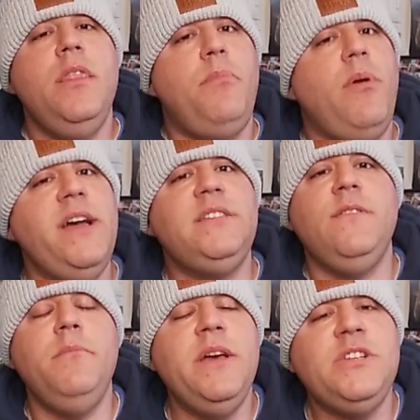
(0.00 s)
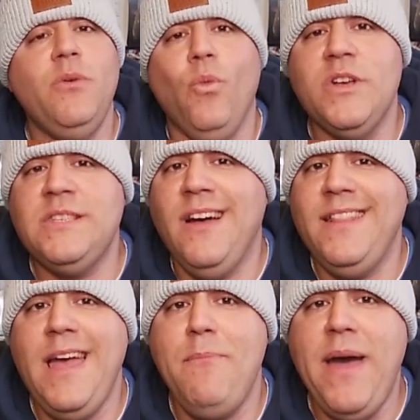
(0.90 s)
The price of admission was
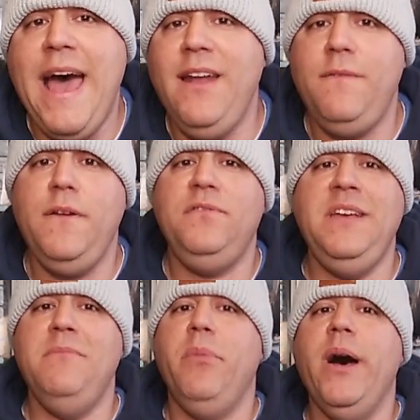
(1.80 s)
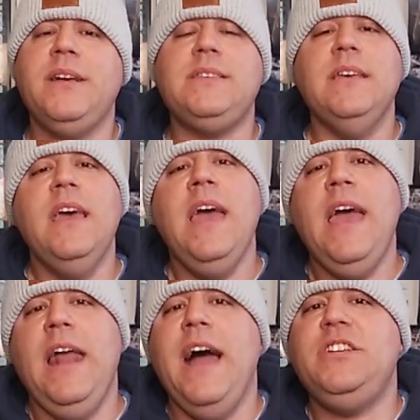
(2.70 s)
not that bad at $15.
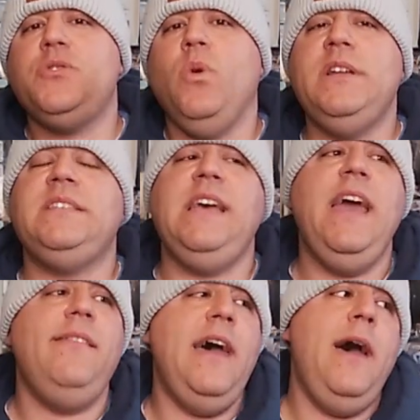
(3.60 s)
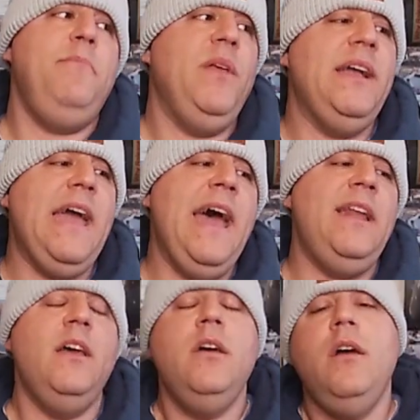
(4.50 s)
And I just want to say that,
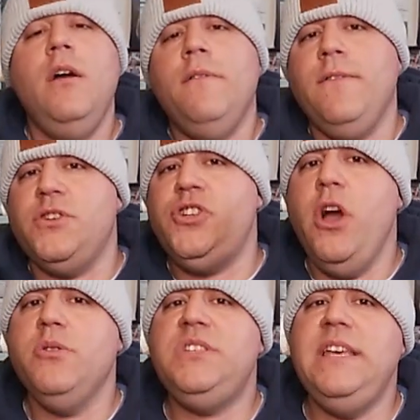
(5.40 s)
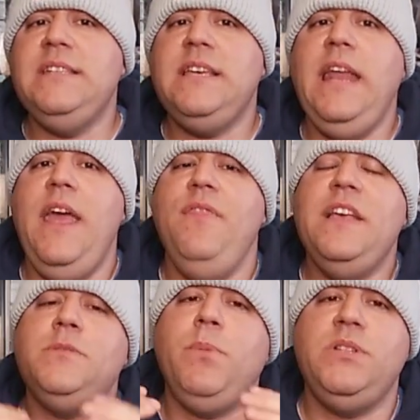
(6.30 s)
again, for show season and
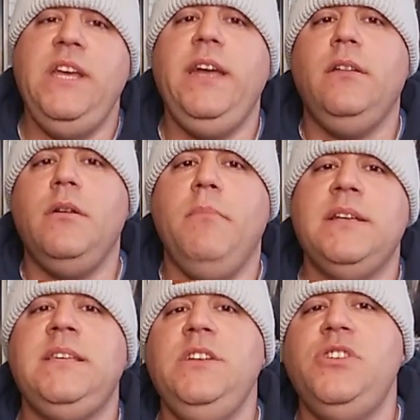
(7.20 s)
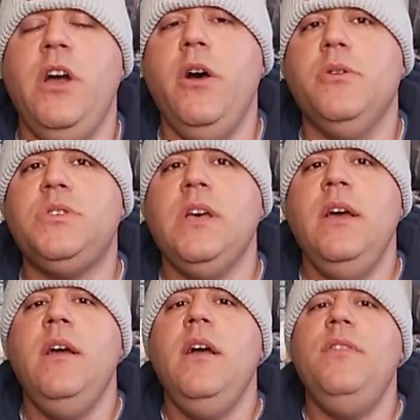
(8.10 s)
these particular musky
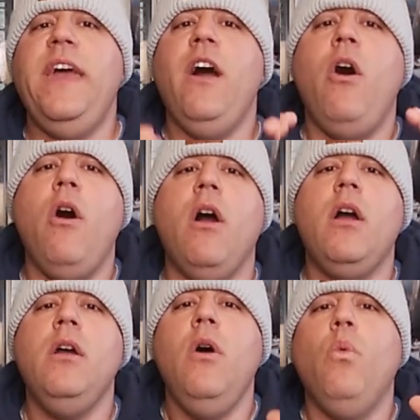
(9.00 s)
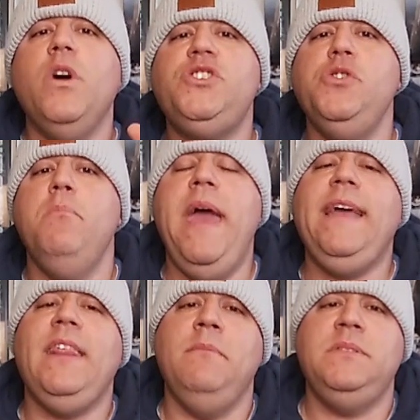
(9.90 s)
shows, they are what you
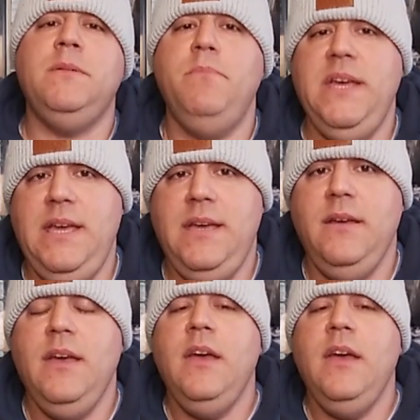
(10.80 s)
make them to be.